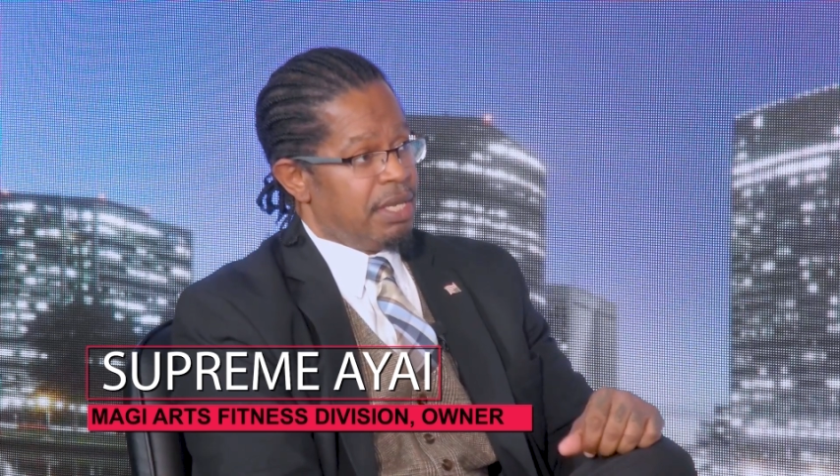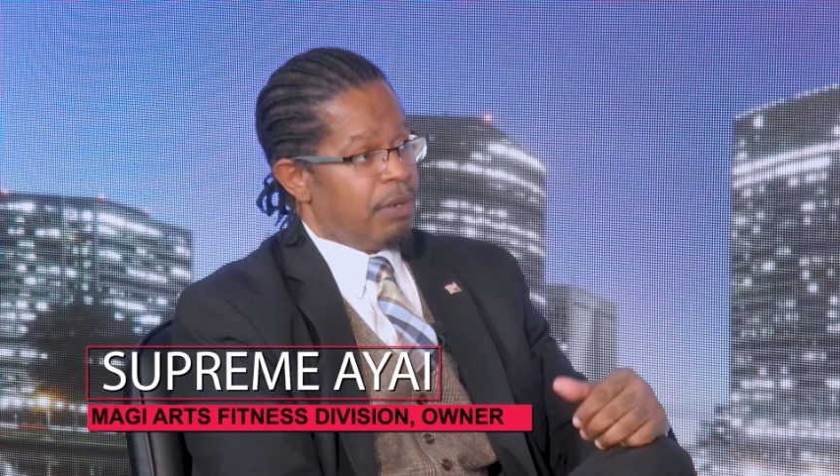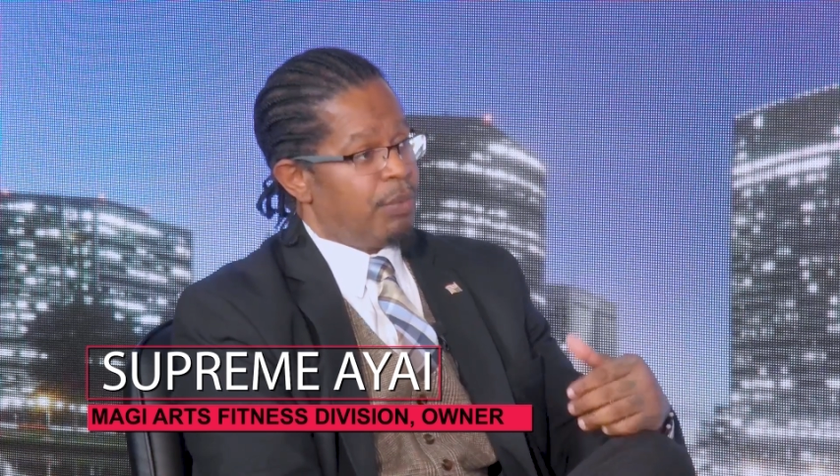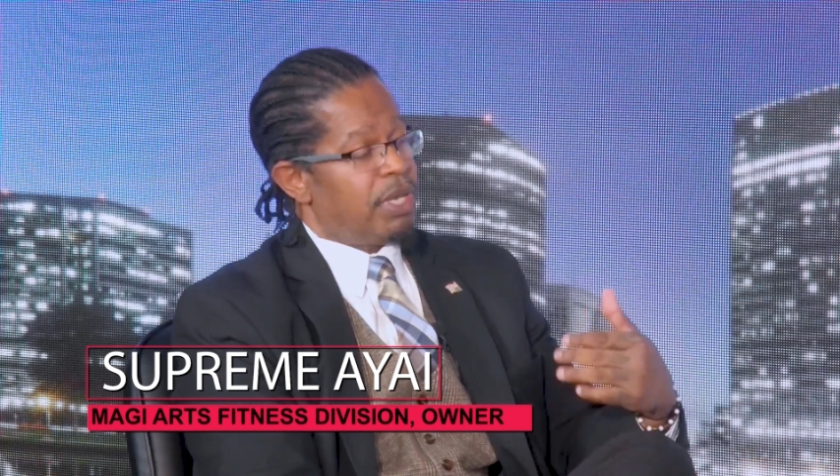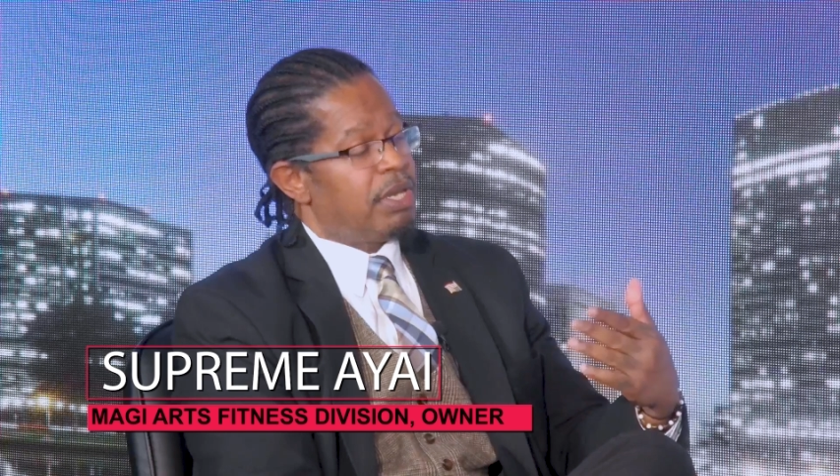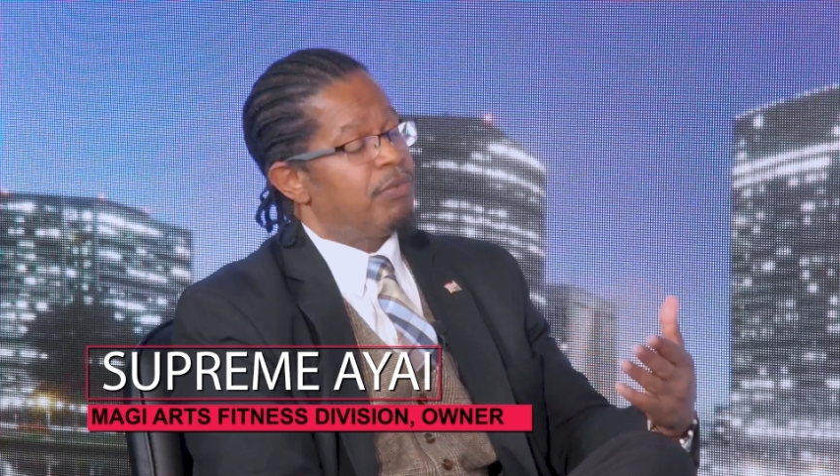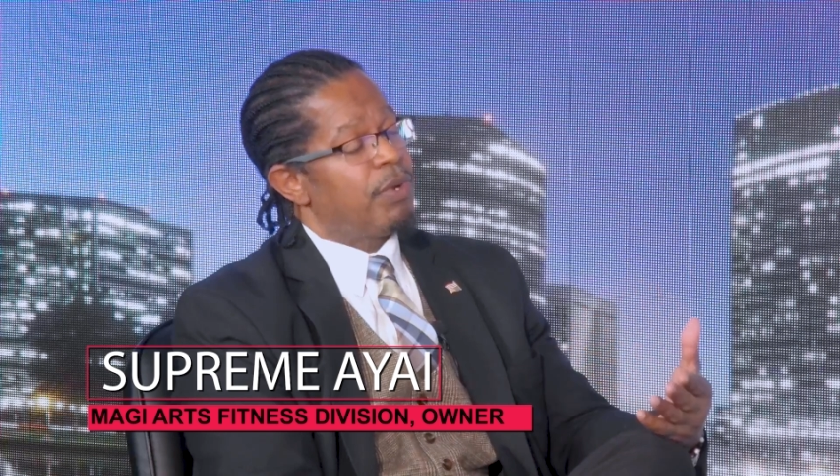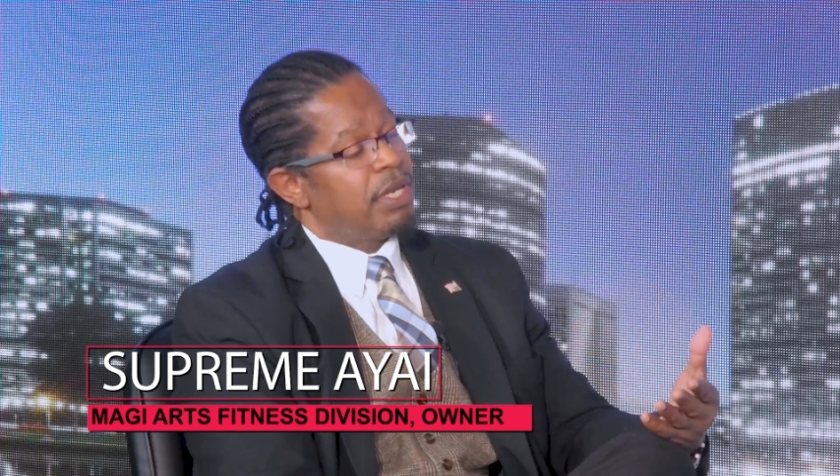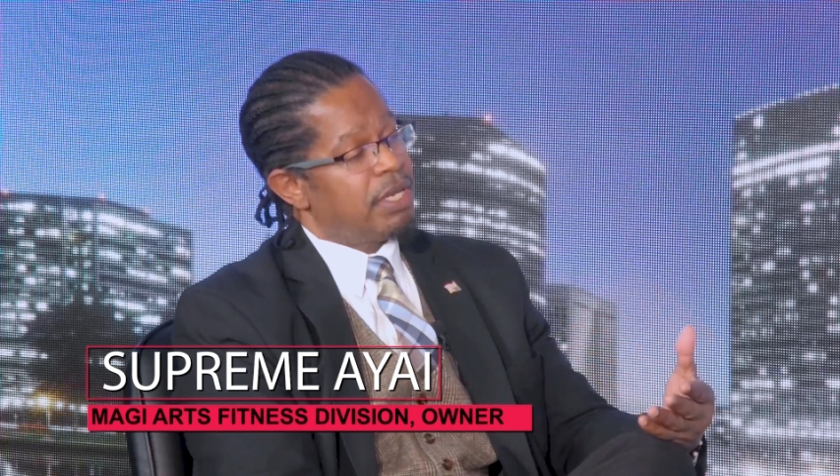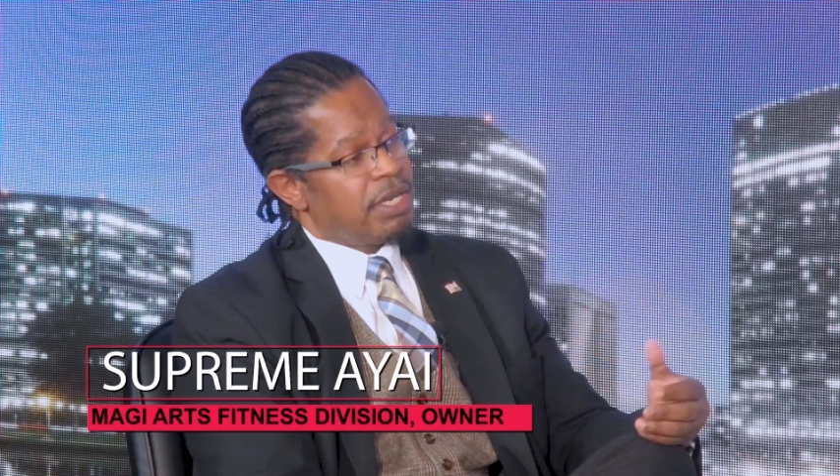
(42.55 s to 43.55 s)
and we're getting
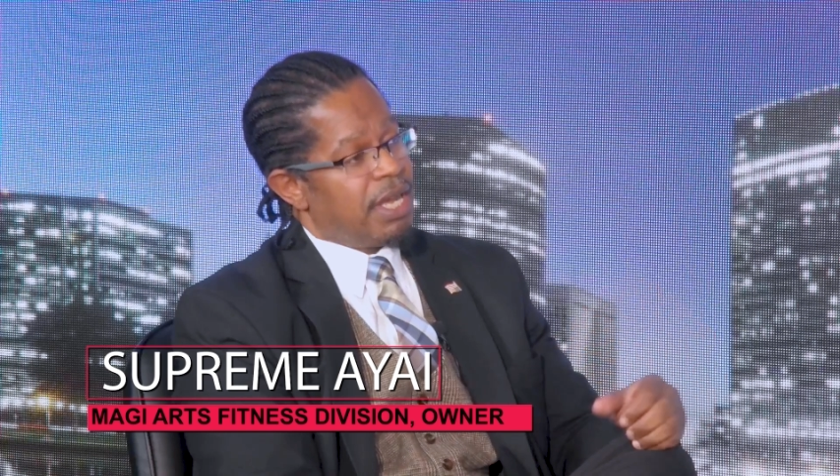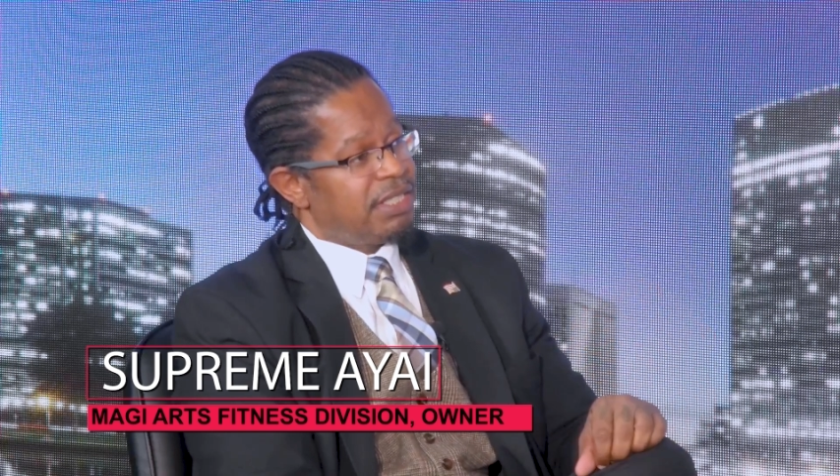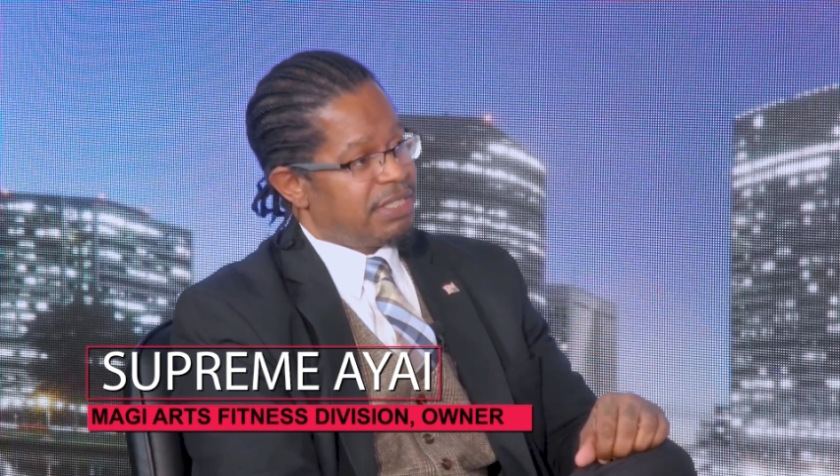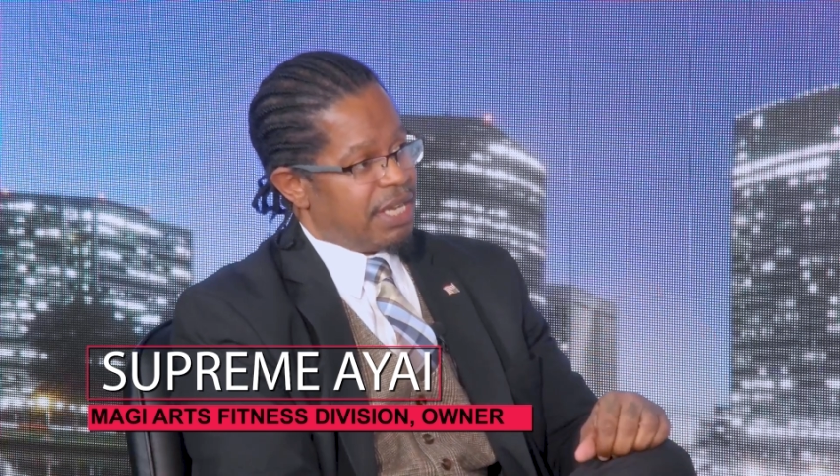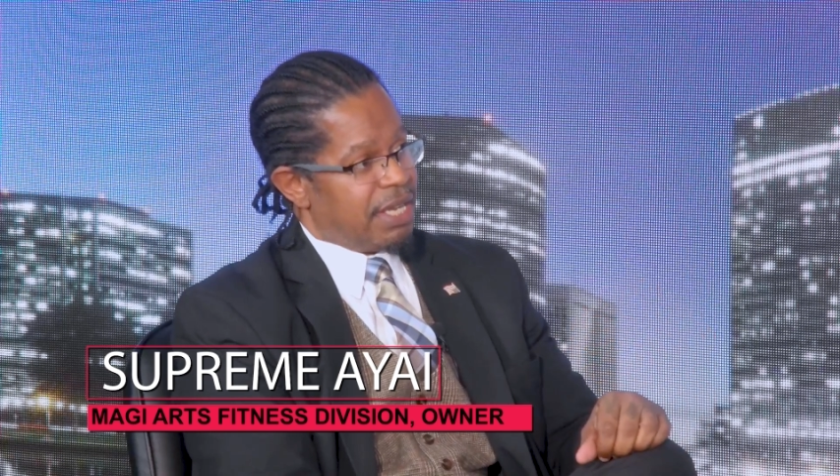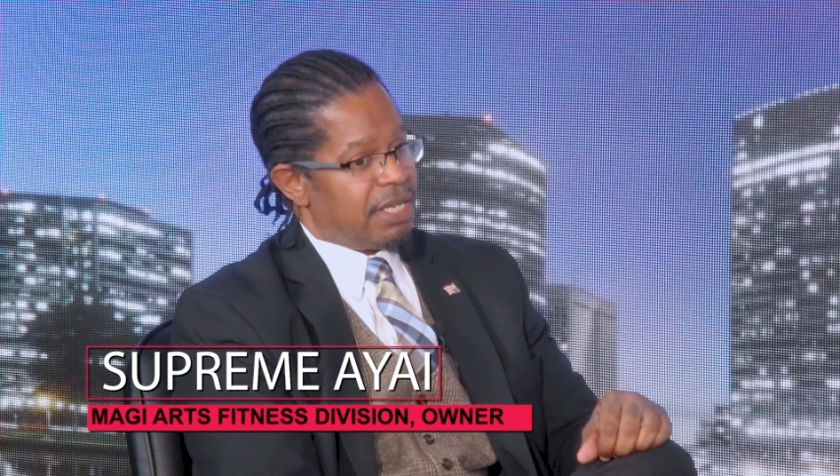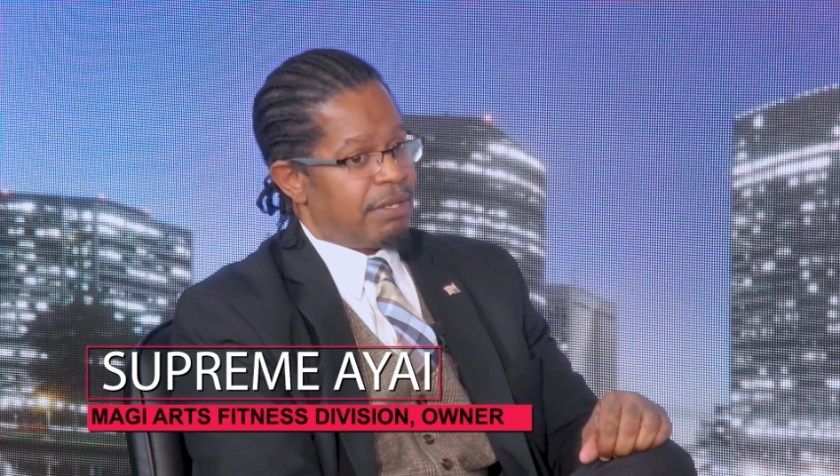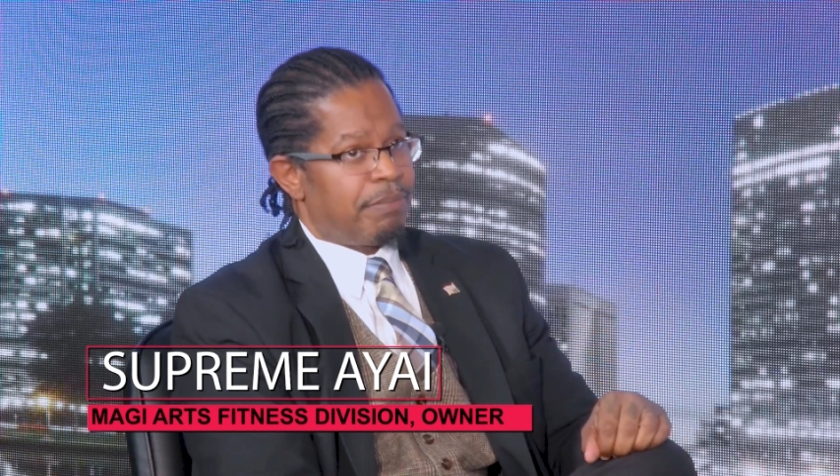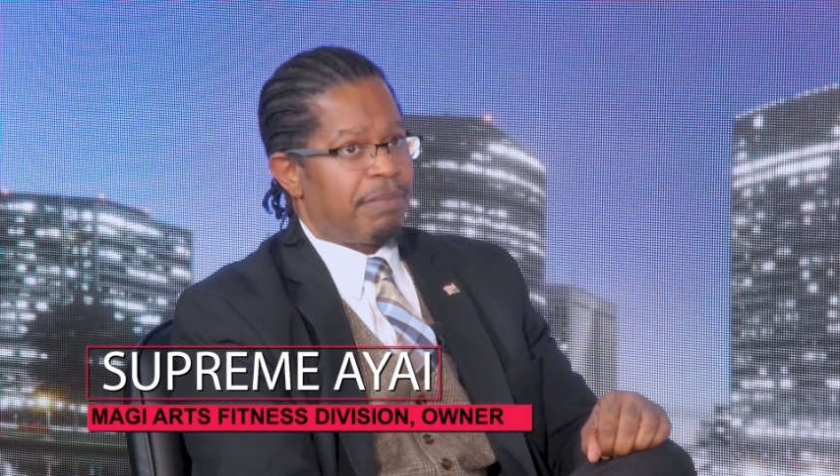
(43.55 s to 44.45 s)
ready to launch that.